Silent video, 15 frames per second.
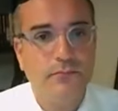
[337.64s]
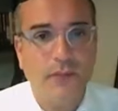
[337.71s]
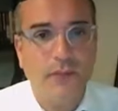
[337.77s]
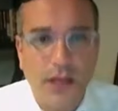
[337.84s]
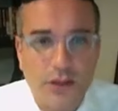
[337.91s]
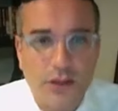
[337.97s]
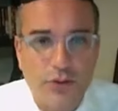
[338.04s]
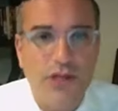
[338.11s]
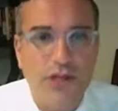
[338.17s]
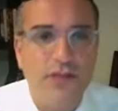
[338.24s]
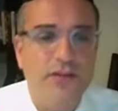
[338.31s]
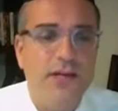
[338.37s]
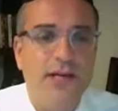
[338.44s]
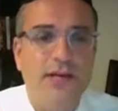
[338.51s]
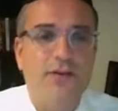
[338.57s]
And you eat
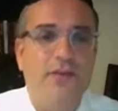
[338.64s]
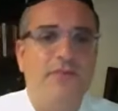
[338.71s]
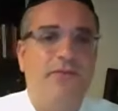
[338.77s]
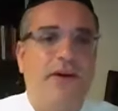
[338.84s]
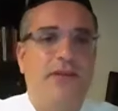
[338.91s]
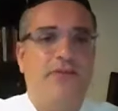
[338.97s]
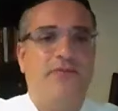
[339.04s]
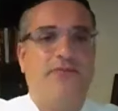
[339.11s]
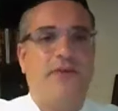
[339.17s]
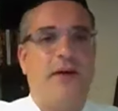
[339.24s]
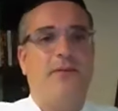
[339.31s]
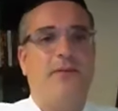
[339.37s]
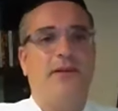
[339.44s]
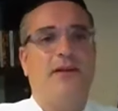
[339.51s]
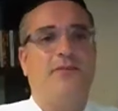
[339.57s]
there, you invite your
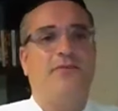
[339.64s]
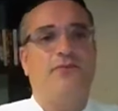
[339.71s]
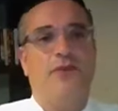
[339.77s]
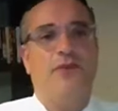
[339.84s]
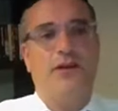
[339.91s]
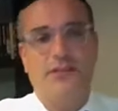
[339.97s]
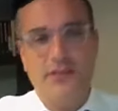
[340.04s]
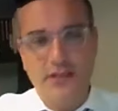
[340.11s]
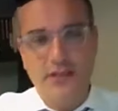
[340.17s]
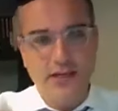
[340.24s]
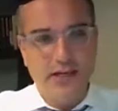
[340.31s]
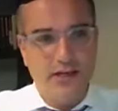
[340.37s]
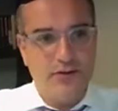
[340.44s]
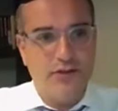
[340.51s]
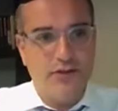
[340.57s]
family and friends,
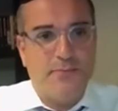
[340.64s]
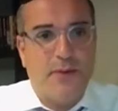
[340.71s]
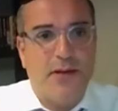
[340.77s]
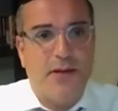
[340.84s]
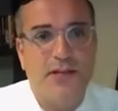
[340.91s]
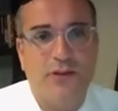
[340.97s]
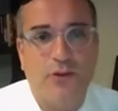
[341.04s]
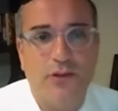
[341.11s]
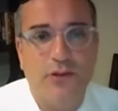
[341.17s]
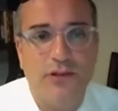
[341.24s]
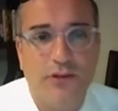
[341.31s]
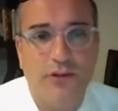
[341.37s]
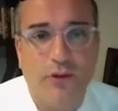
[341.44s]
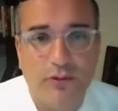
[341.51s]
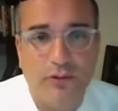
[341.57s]
you spend it all in
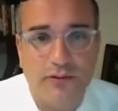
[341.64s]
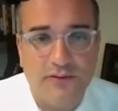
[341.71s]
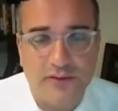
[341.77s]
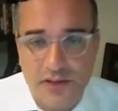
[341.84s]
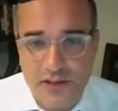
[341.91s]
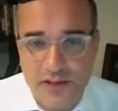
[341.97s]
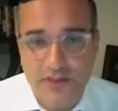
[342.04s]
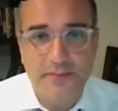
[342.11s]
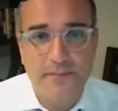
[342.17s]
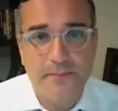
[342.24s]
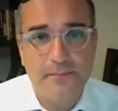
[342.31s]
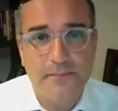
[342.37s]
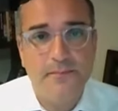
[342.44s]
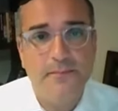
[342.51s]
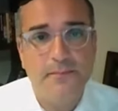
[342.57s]
the old city.
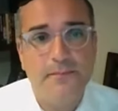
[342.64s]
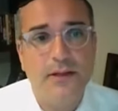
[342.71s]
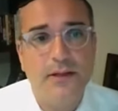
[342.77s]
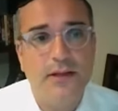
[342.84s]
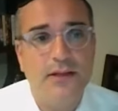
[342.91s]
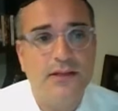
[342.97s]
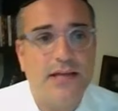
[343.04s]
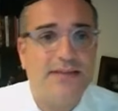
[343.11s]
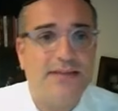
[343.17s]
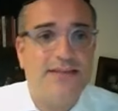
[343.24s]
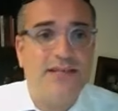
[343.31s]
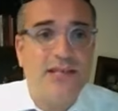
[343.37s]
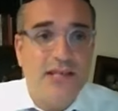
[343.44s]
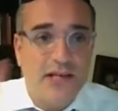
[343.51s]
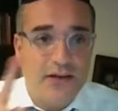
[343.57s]
That's
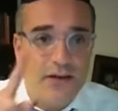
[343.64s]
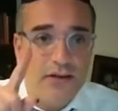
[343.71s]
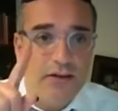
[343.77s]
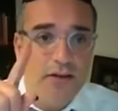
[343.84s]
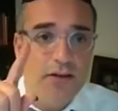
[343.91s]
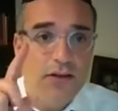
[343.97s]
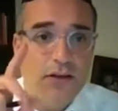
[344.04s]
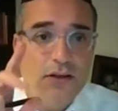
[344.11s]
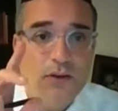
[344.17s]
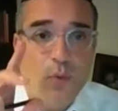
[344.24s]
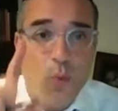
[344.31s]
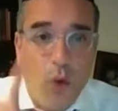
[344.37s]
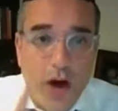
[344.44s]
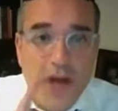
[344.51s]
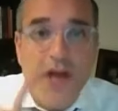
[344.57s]
year
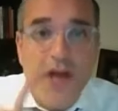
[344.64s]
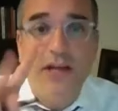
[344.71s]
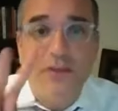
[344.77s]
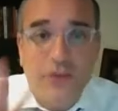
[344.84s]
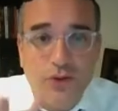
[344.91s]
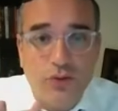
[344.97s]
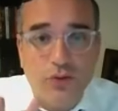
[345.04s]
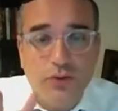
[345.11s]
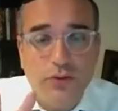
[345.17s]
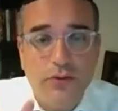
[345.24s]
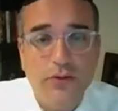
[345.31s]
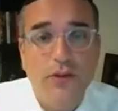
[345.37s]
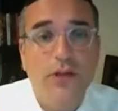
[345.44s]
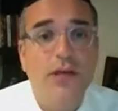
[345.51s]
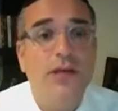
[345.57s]
one and two.
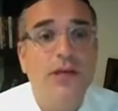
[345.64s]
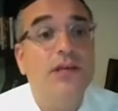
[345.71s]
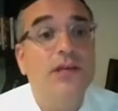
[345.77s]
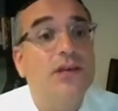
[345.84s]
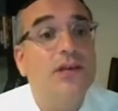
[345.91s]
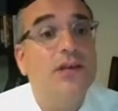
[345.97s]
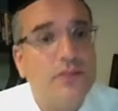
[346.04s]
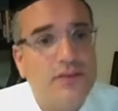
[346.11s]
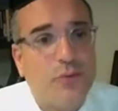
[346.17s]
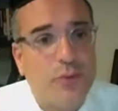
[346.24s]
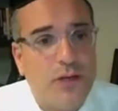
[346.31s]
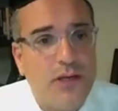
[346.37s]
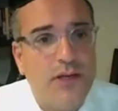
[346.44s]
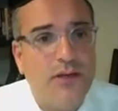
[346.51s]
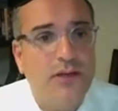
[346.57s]
Year
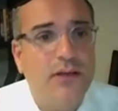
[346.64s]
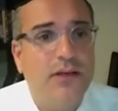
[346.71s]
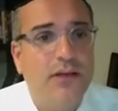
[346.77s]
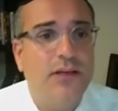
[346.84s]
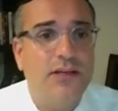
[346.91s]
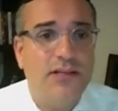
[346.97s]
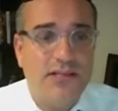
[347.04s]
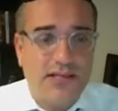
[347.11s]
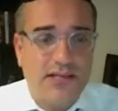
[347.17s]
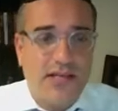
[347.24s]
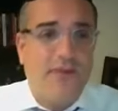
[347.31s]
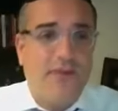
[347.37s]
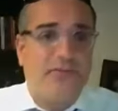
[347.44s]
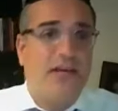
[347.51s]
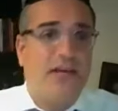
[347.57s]
three, Instead
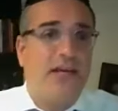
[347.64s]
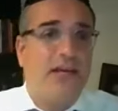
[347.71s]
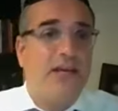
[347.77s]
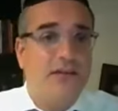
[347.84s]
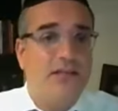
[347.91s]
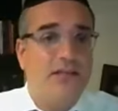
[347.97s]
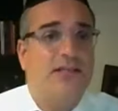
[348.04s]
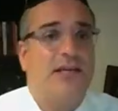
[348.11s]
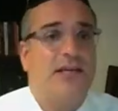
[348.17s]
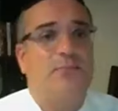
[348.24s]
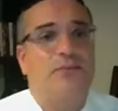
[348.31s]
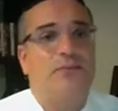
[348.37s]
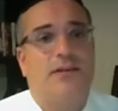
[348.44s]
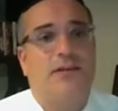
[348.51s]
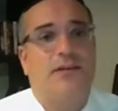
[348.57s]
of taking these
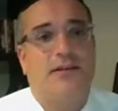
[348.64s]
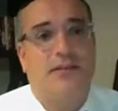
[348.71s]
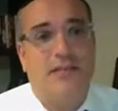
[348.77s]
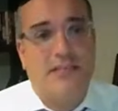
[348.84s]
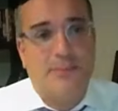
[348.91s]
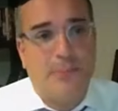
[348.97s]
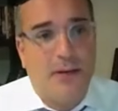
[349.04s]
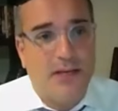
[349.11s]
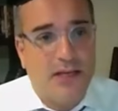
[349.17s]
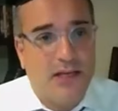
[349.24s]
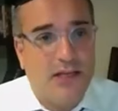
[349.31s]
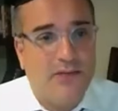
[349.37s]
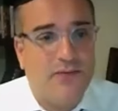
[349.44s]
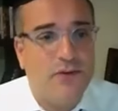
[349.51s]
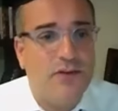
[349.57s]
10% and spending
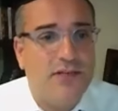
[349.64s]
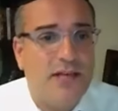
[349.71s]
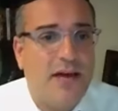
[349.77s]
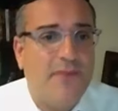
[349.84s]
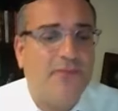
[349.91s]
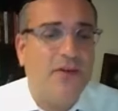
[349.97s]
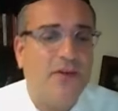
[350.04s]
it for yourself,